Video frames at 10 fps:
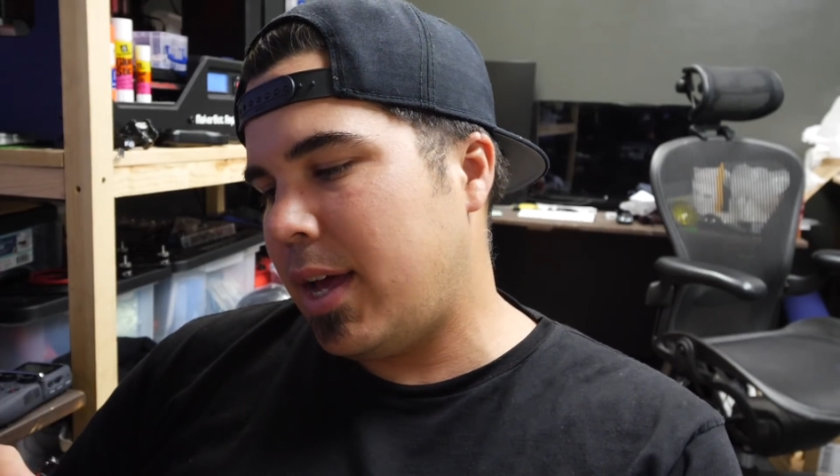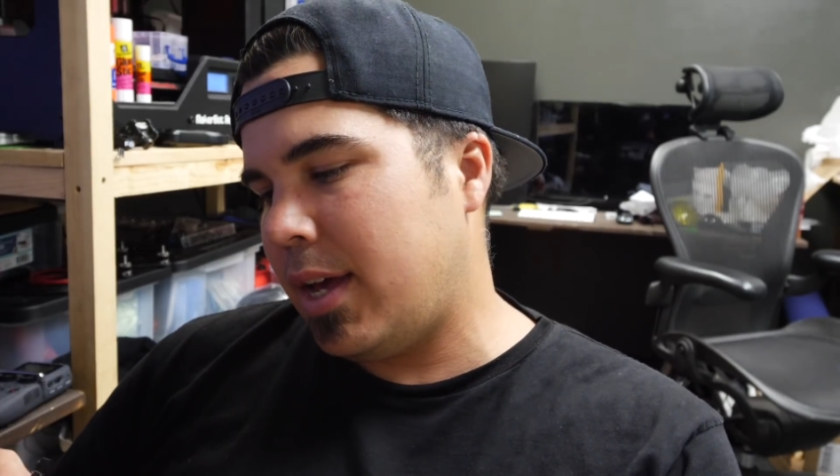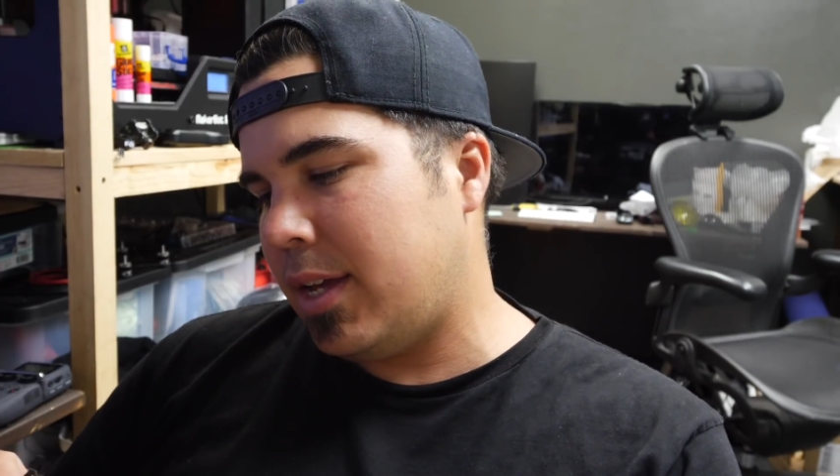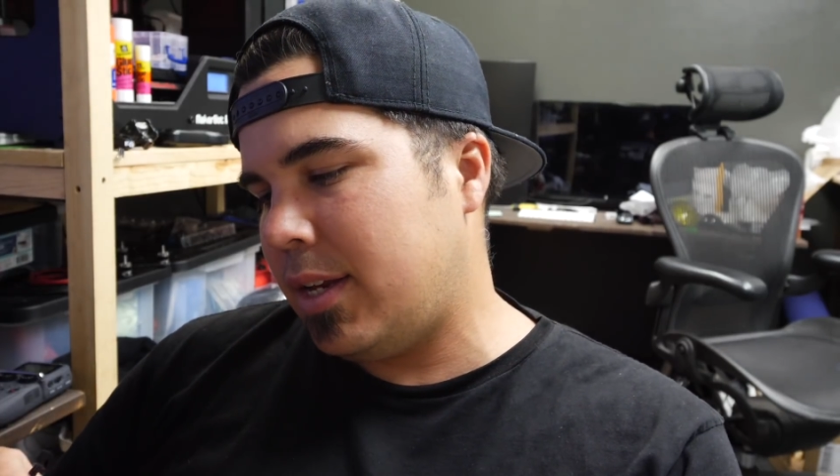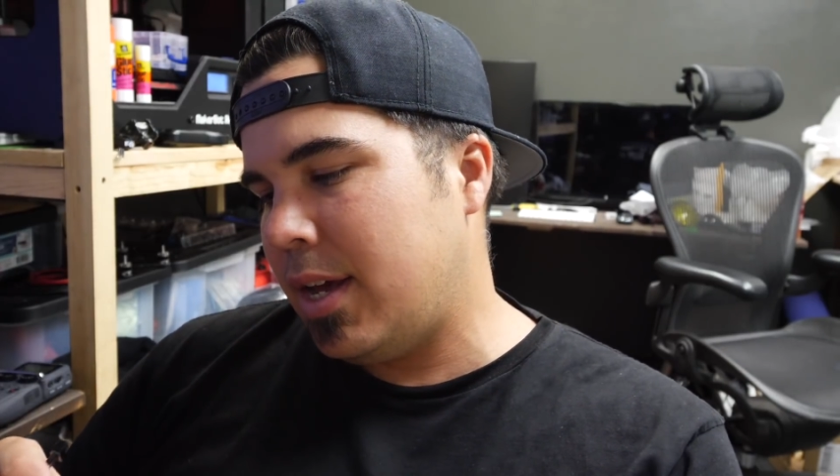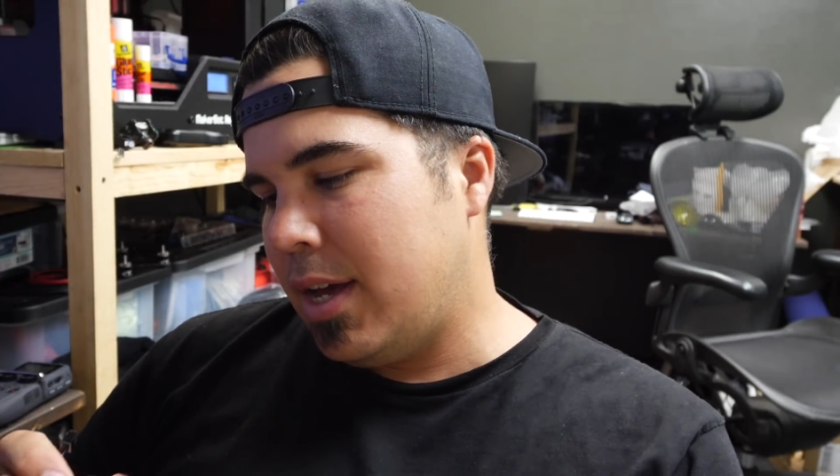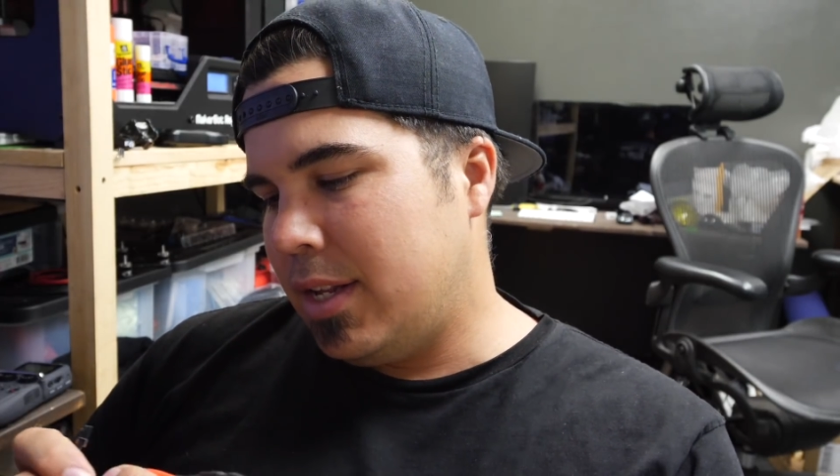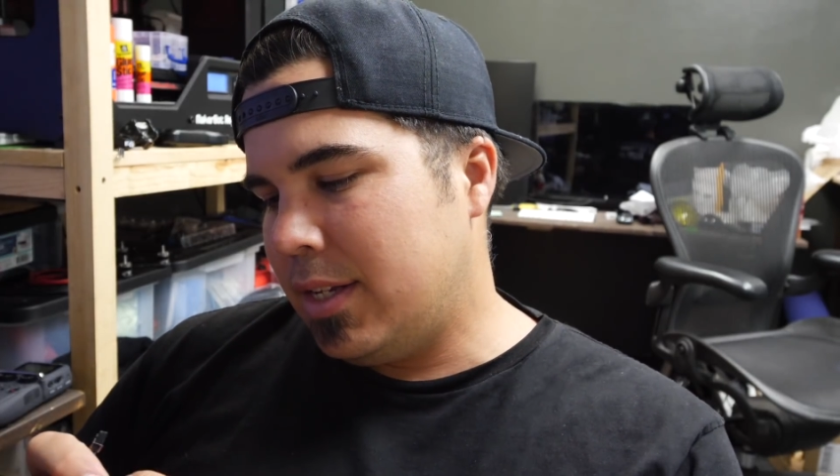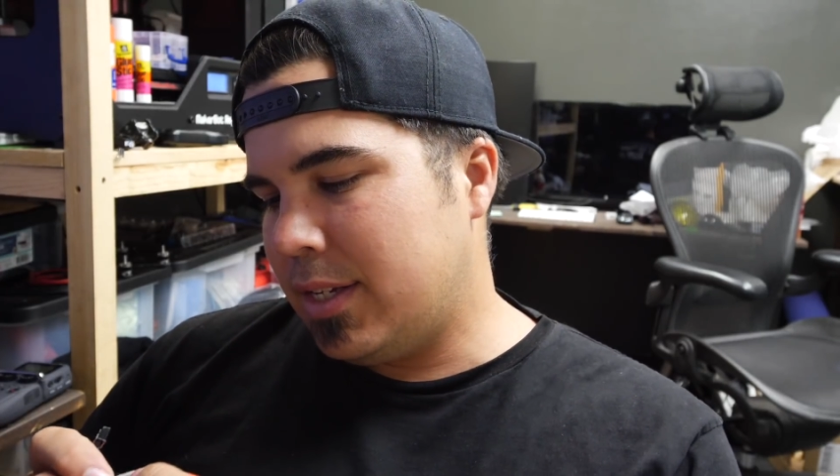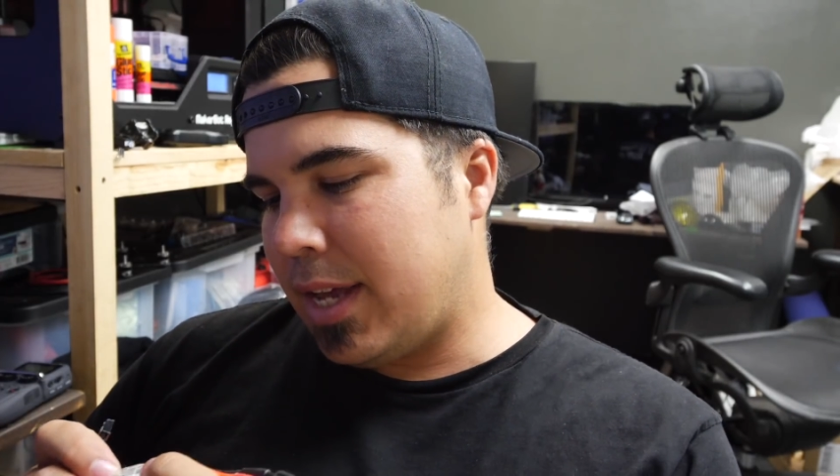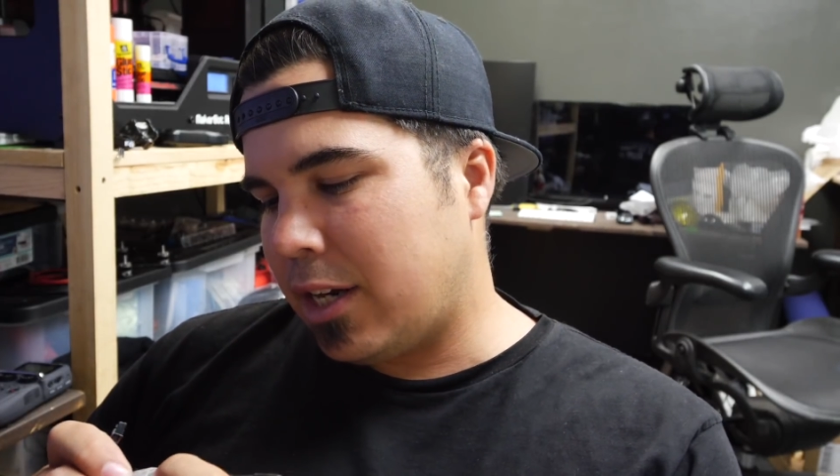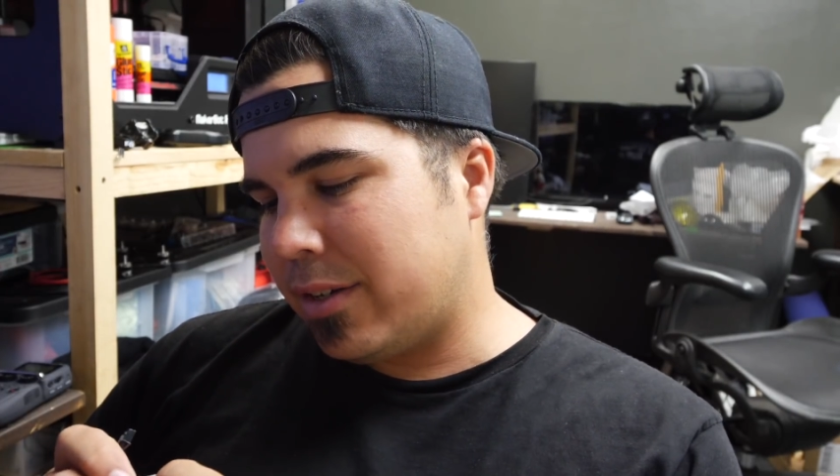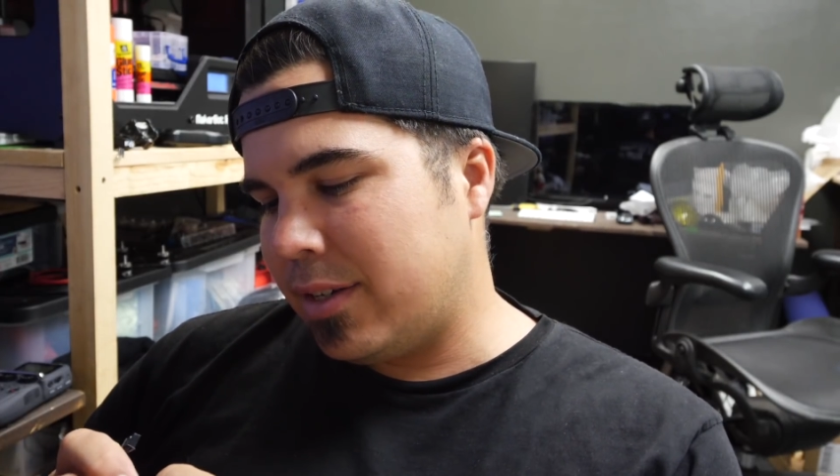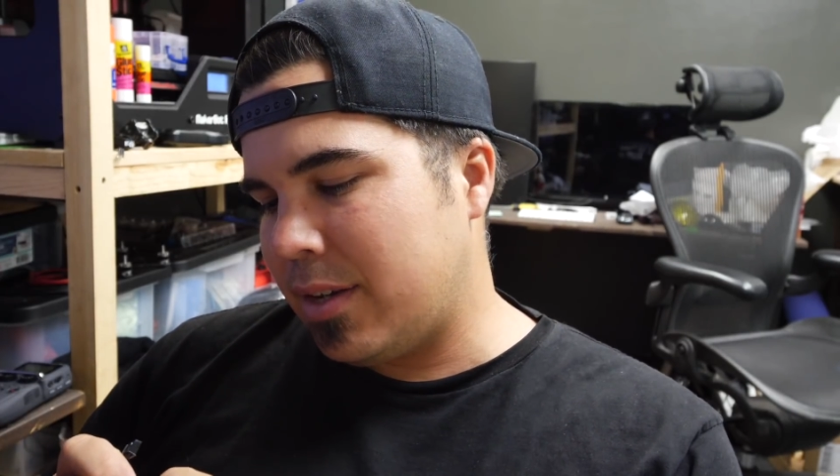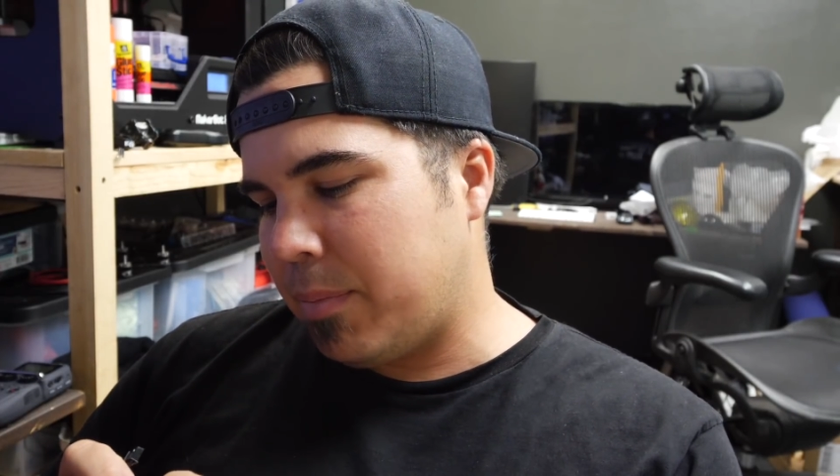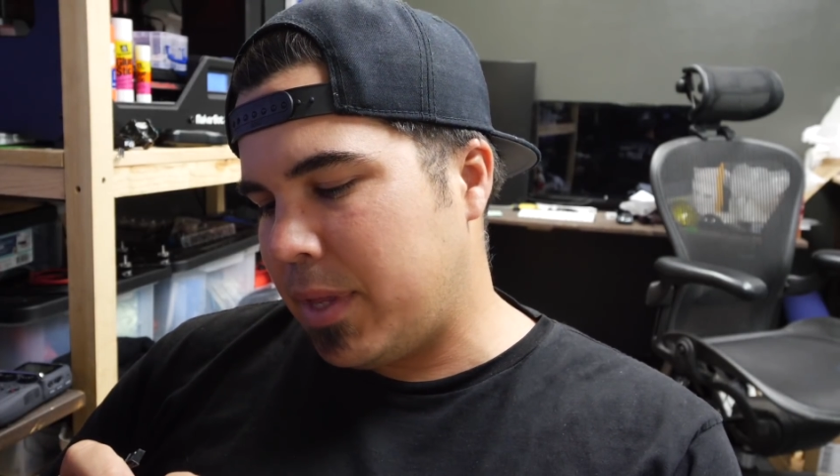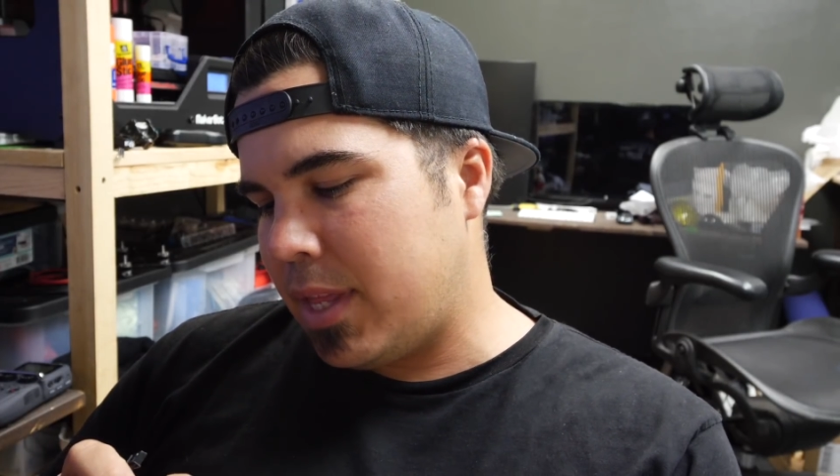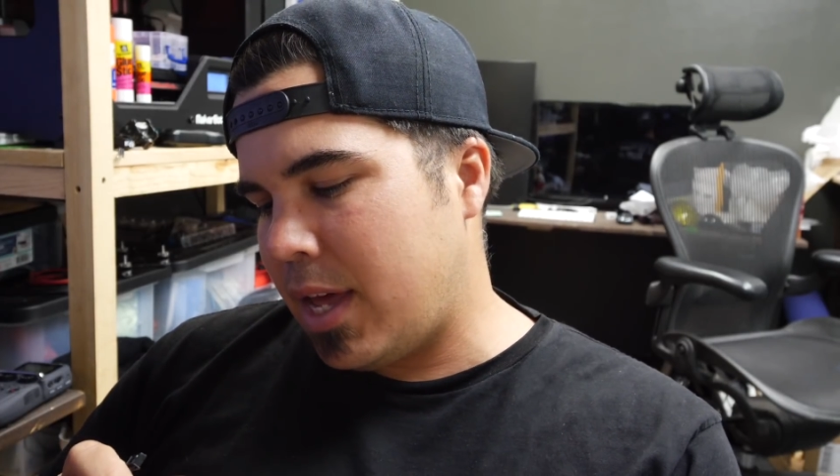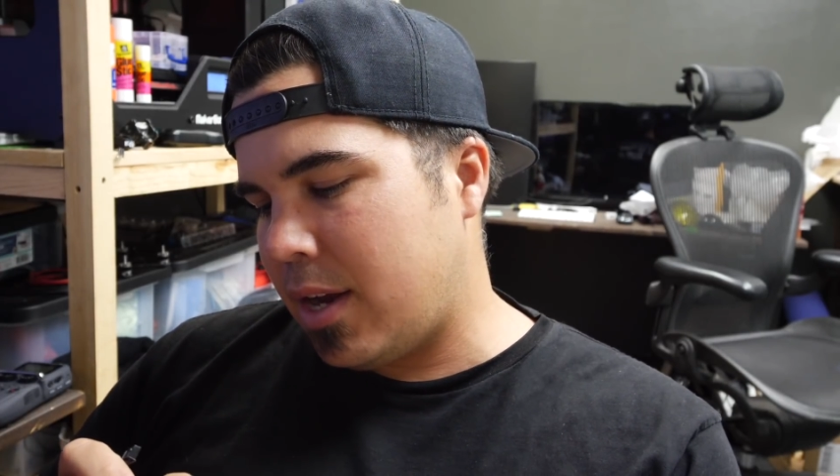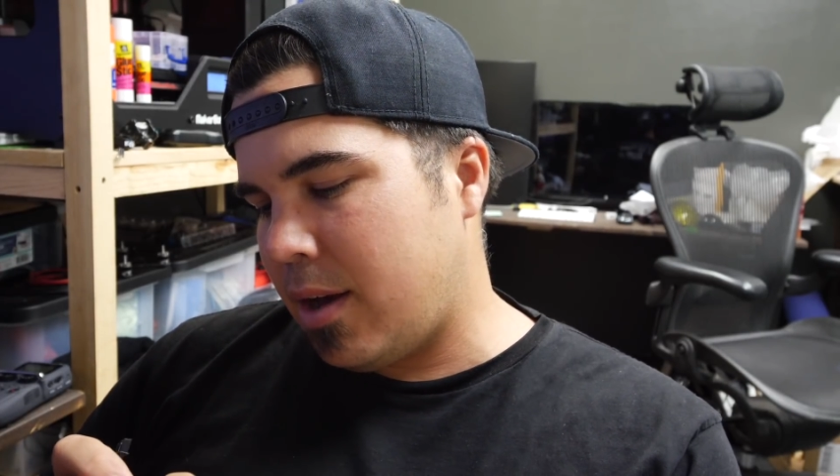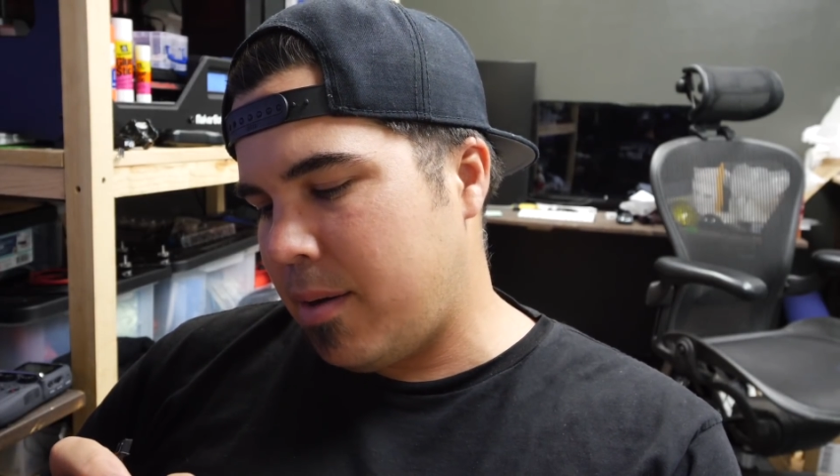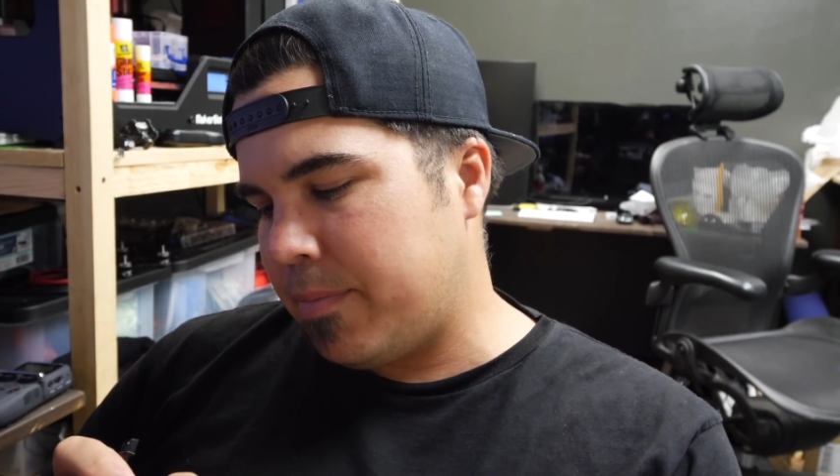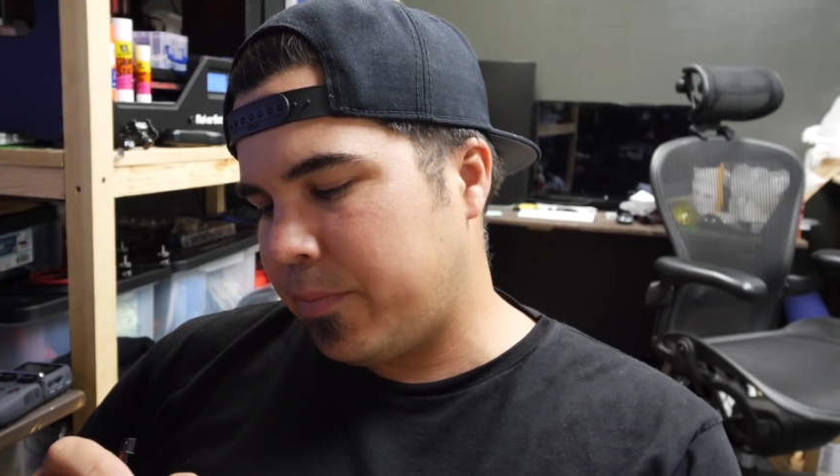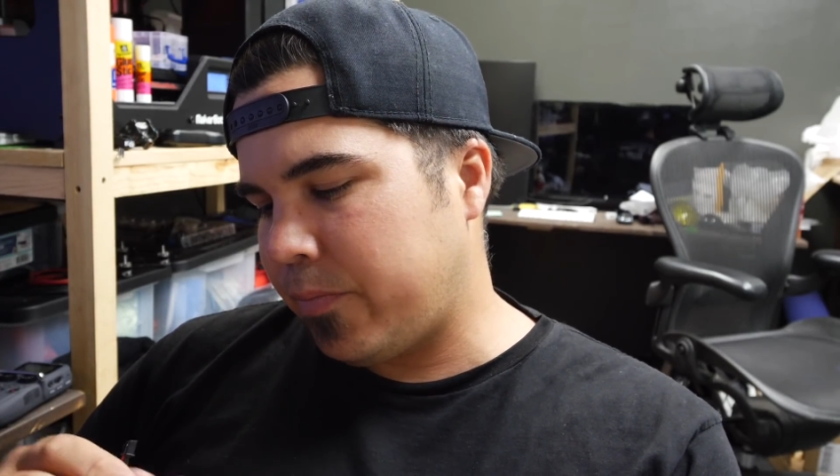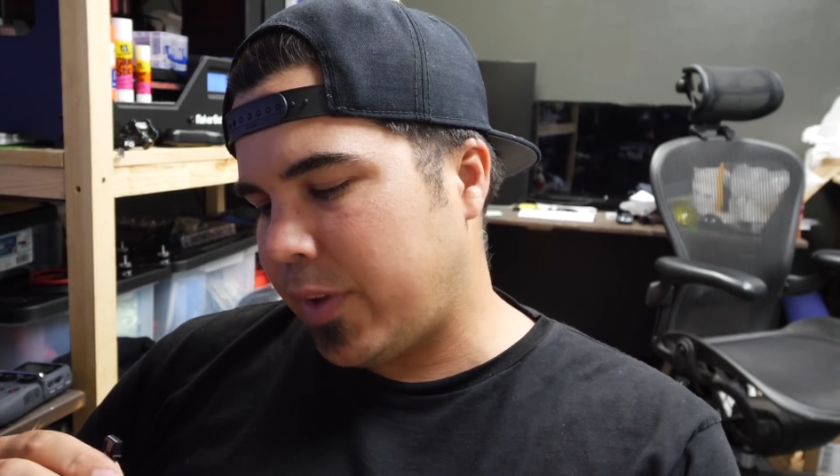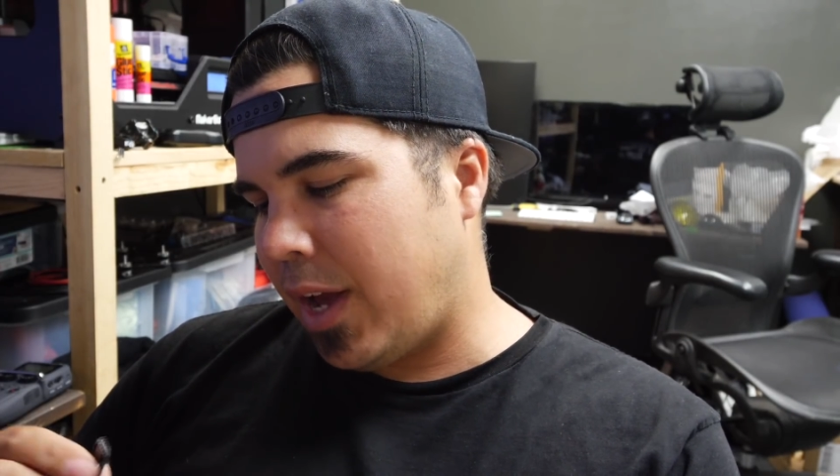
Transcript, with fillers: and this is actually something that um,